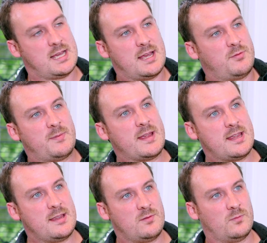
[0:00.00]
it would
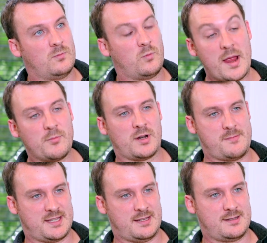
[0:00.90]
be way more
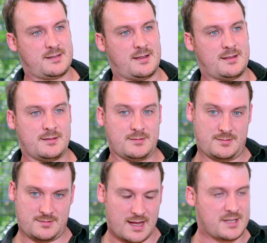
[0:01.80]
limited, and
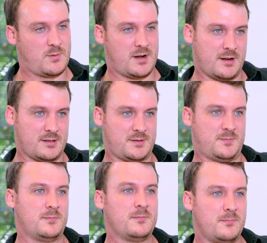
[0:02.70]
that's when I'd
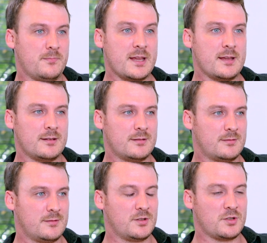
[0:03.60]
be
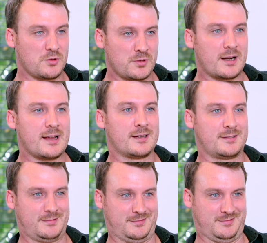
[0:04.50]
Googling,
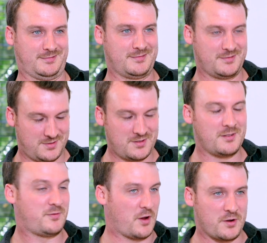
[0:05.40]

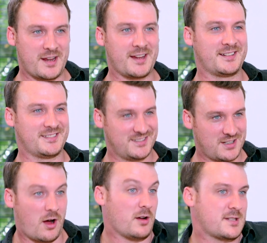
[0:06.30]
phoning,
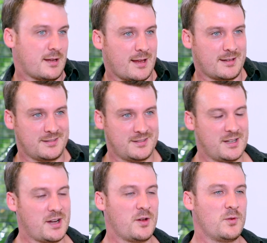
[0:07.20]
asking,
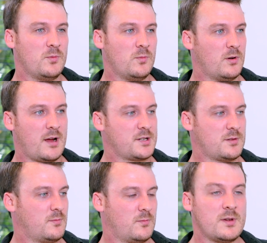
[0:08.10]
you know,
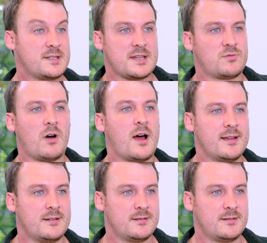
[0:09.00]
is this right?